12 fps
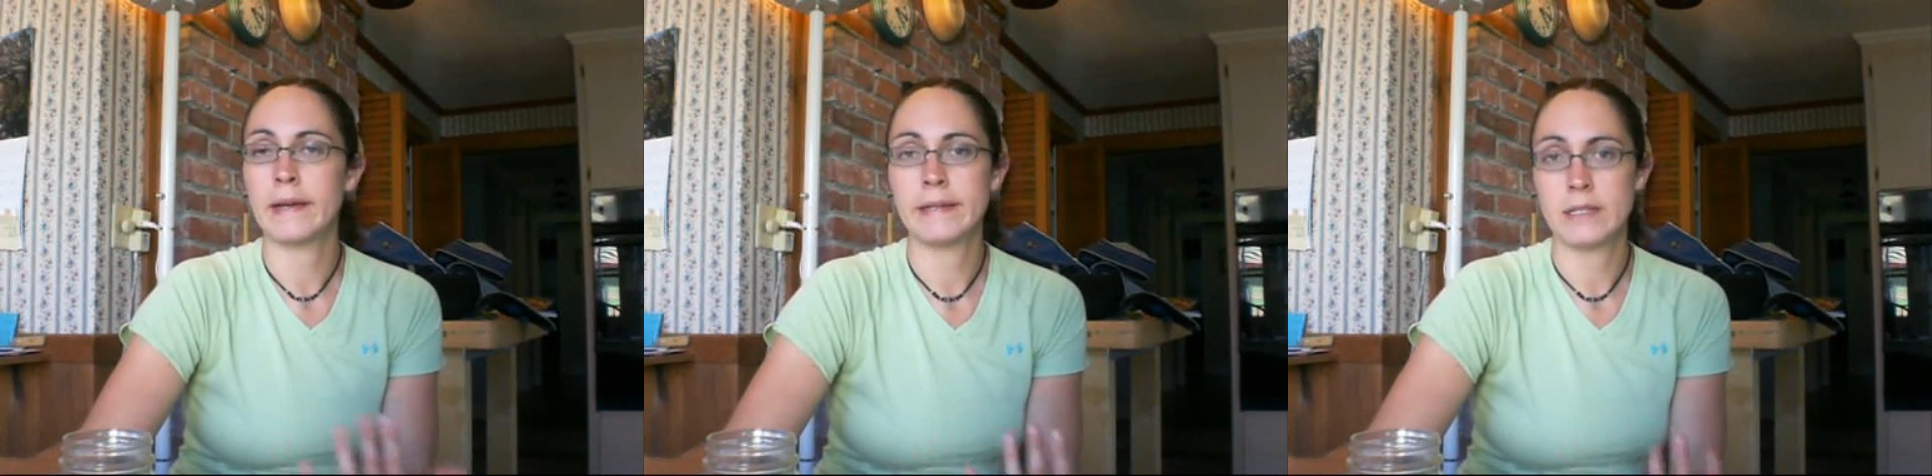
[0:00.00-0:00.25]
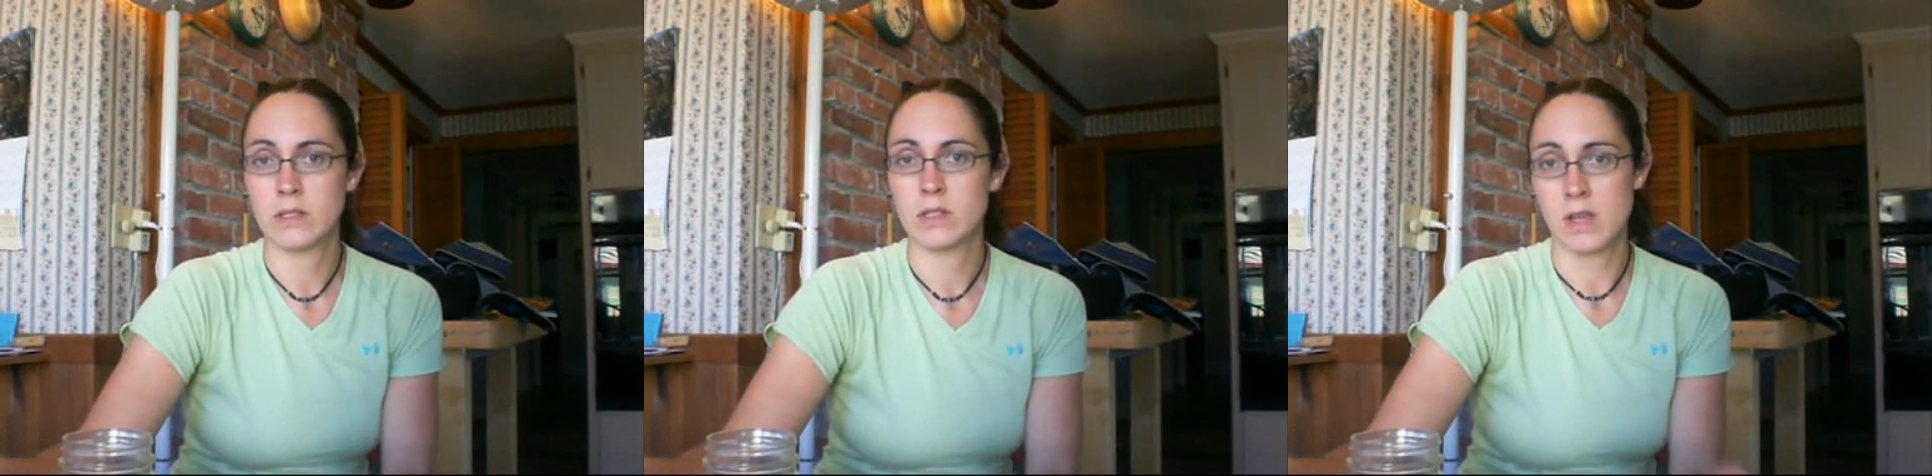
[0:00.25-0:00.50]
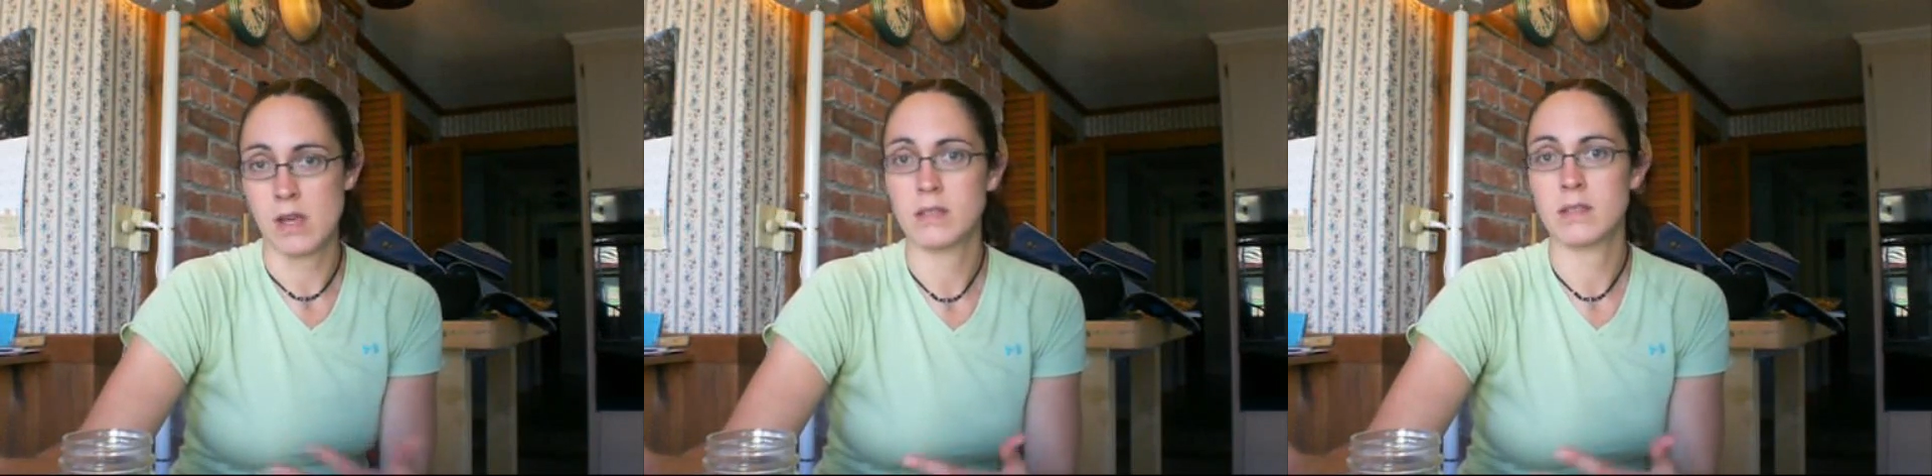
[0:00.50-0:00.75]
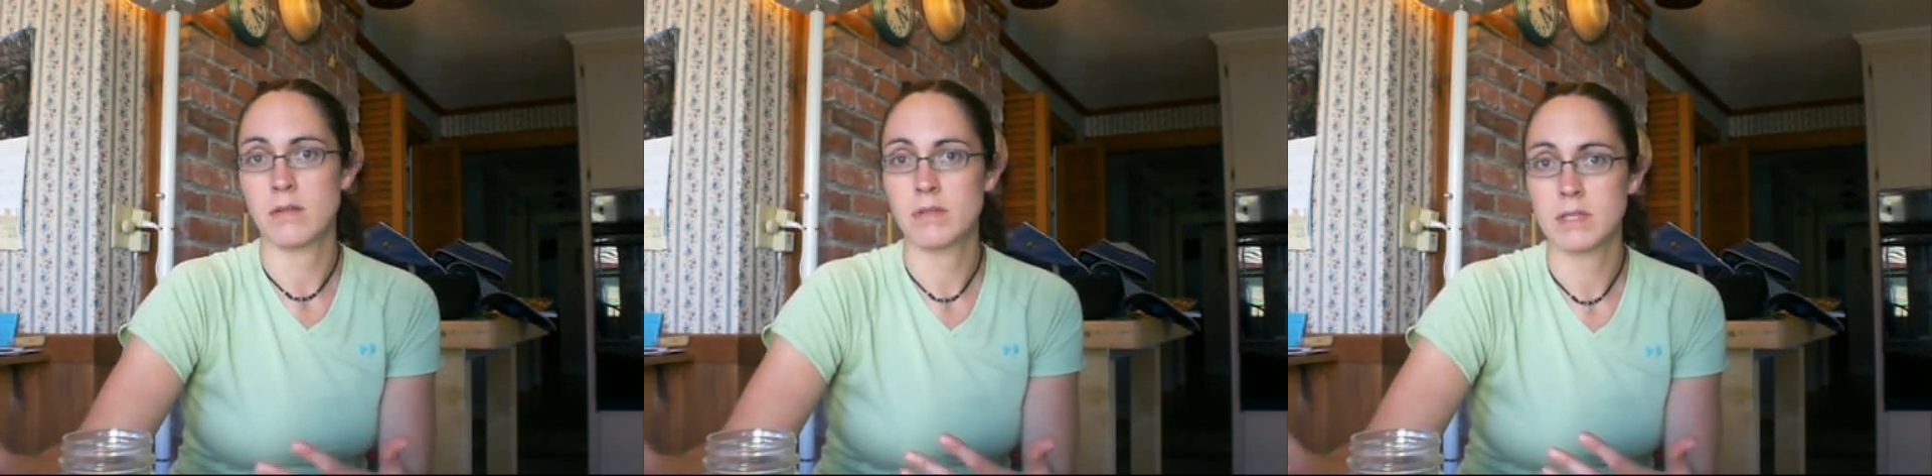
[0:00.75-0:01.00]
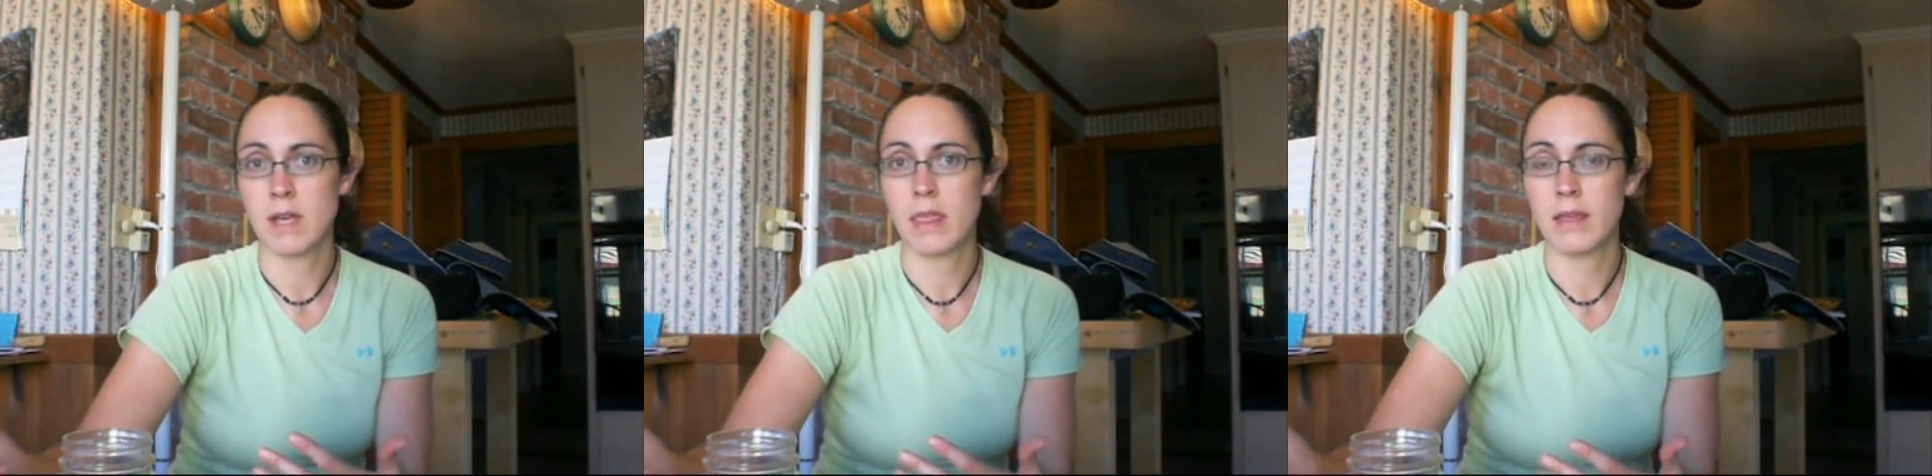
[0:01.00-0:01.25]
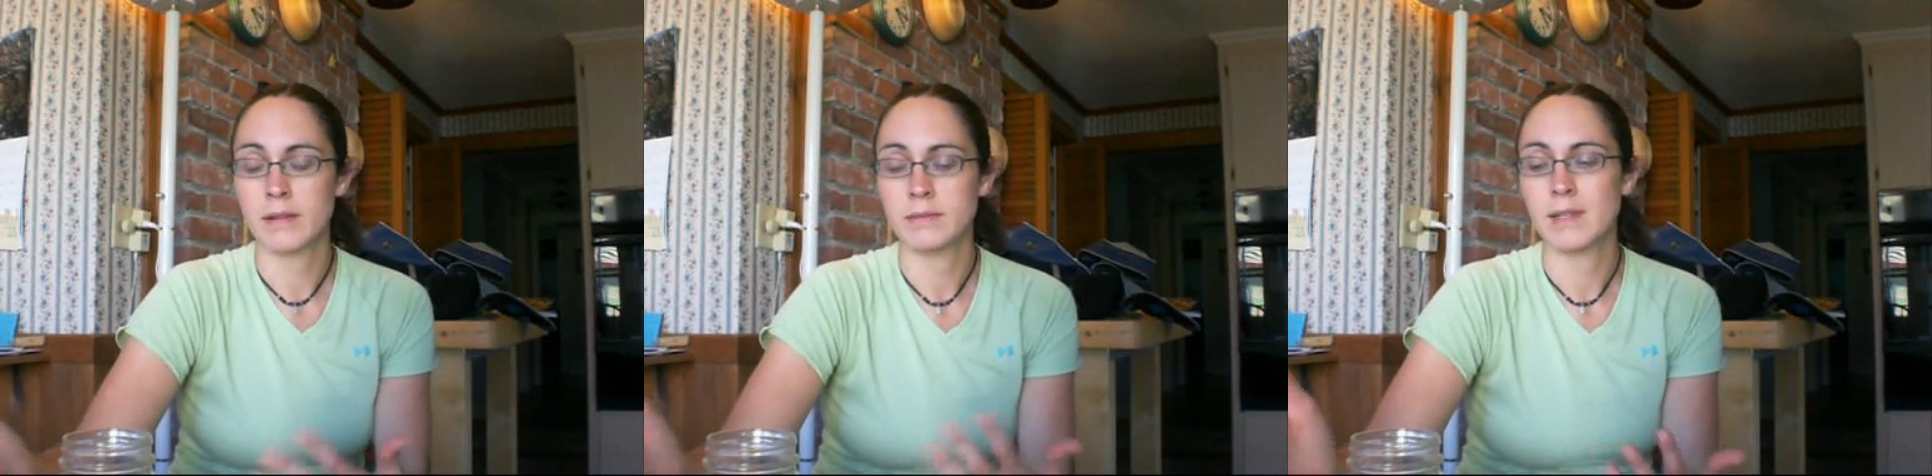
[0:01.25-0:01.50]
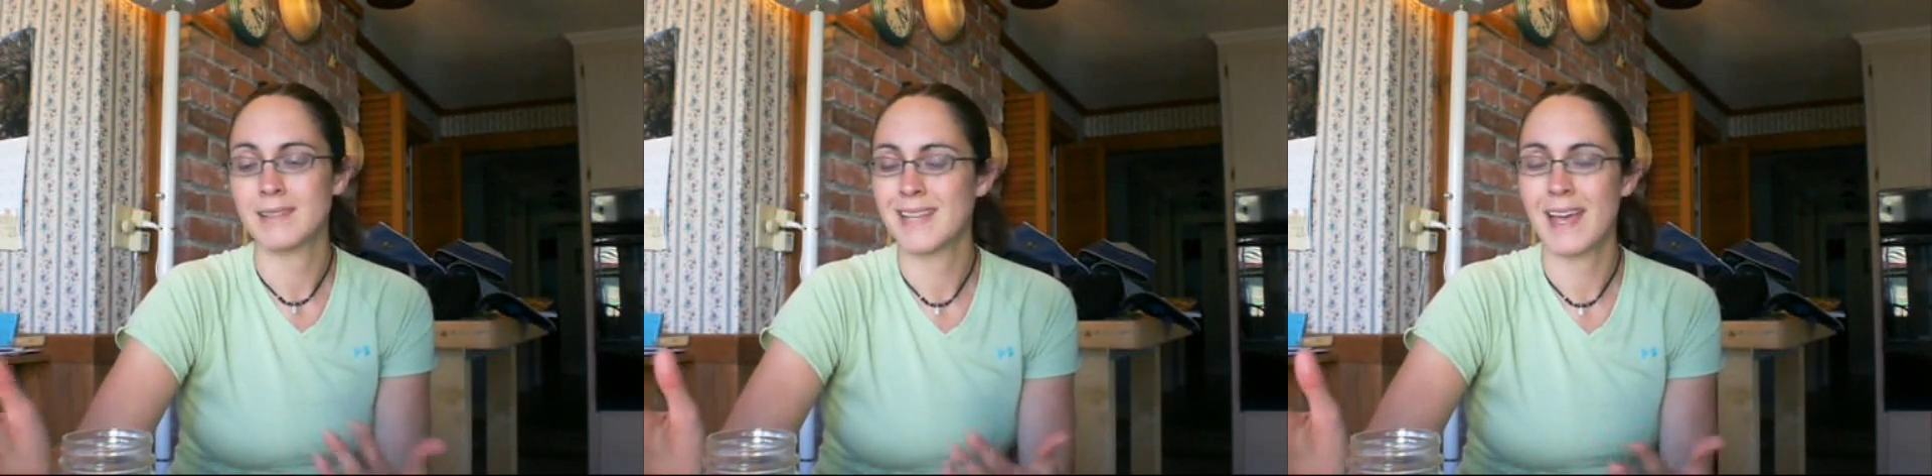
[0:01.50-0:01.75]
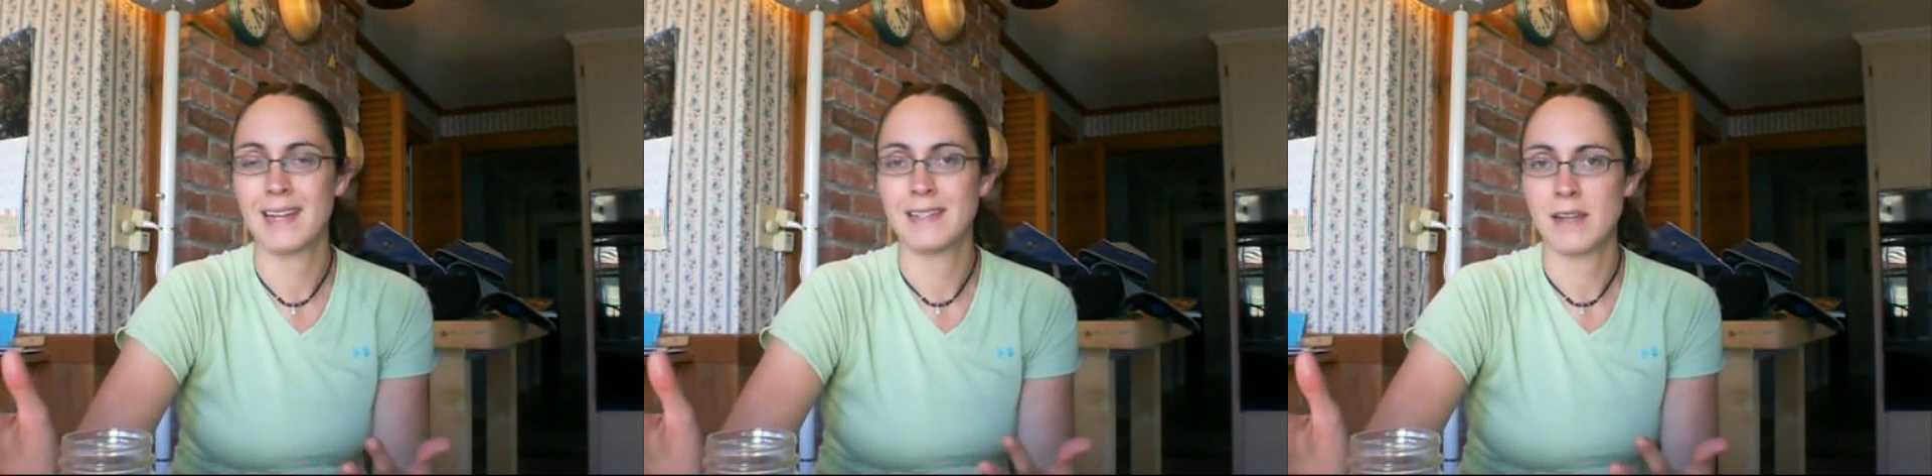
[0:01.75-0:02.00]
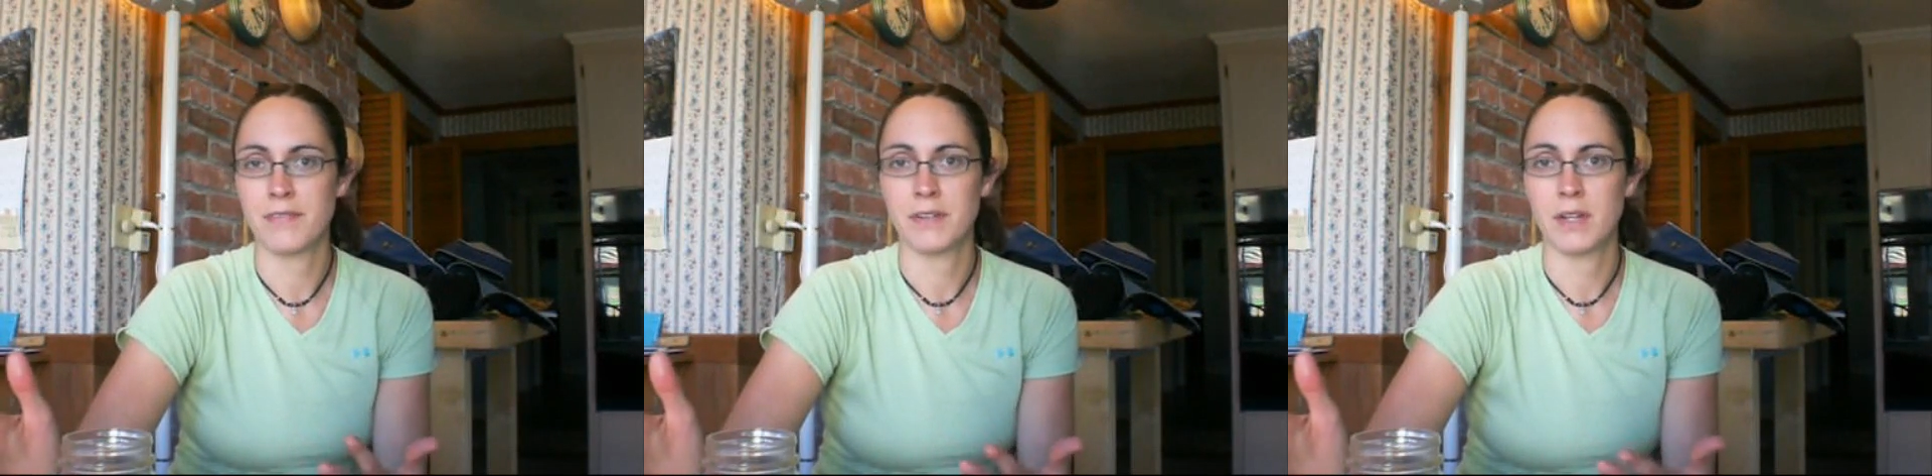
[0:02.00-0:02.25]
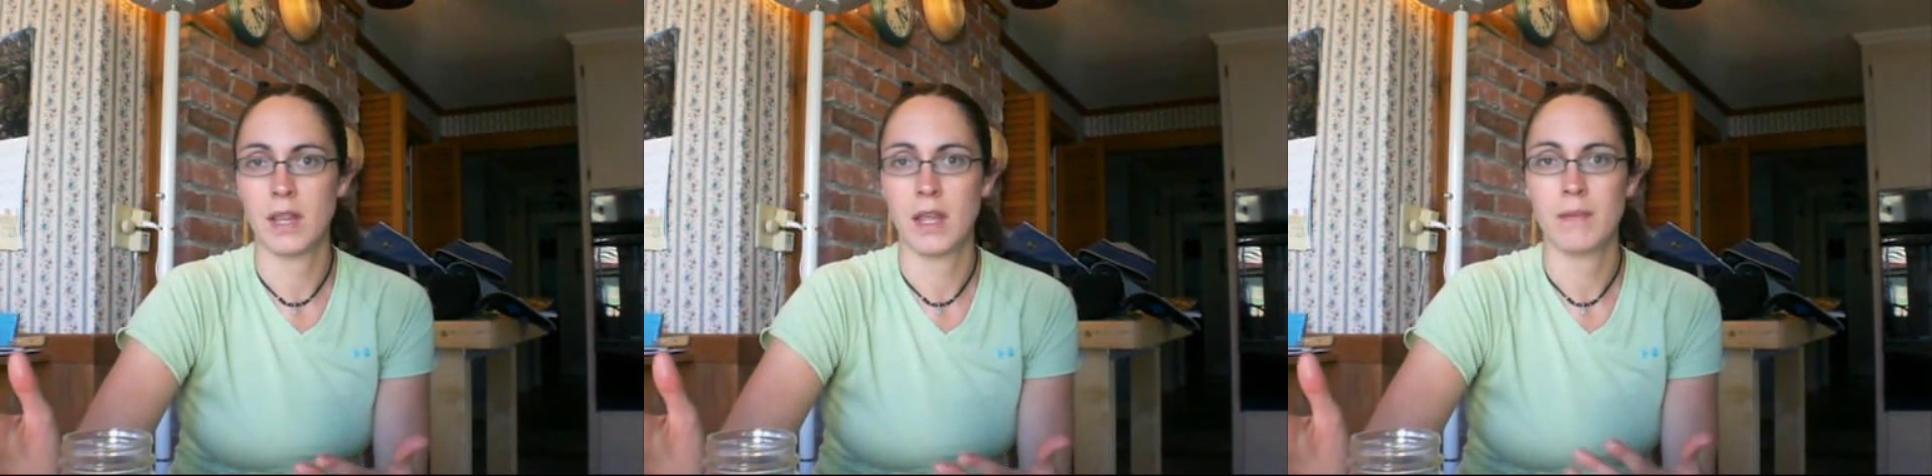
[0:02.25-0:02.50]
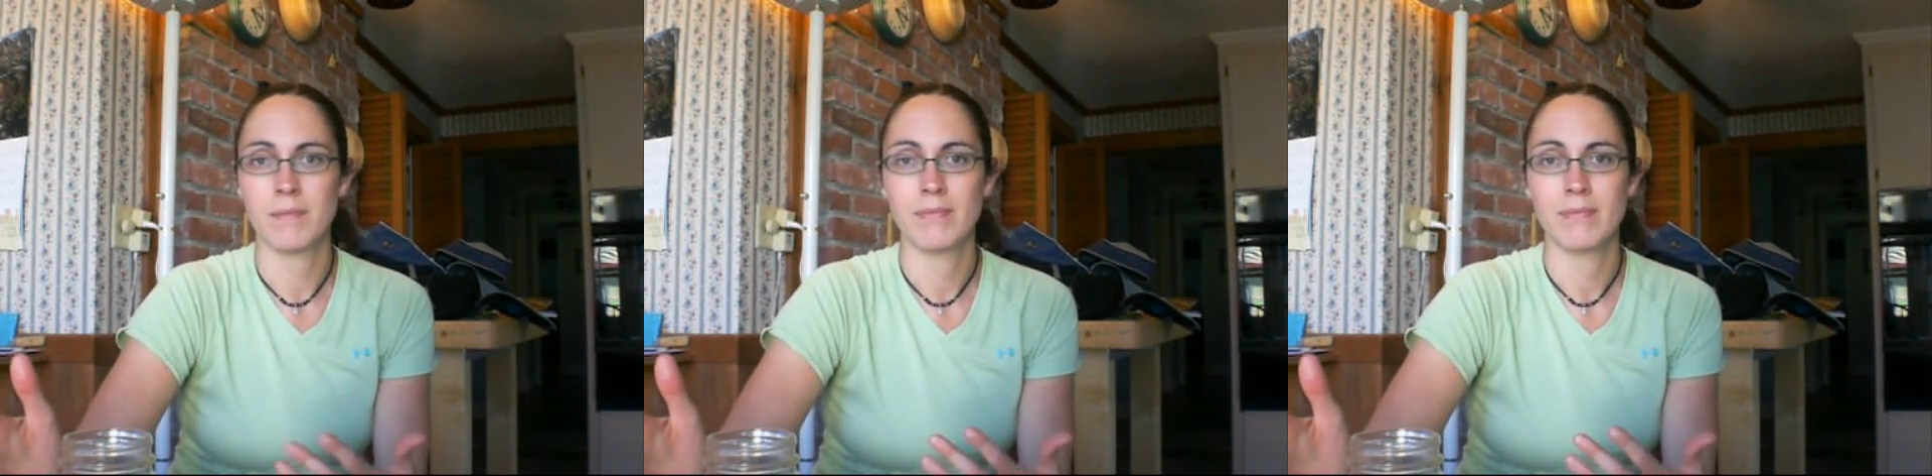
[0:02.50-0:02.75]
onion sauce that was on there. 10, definitely.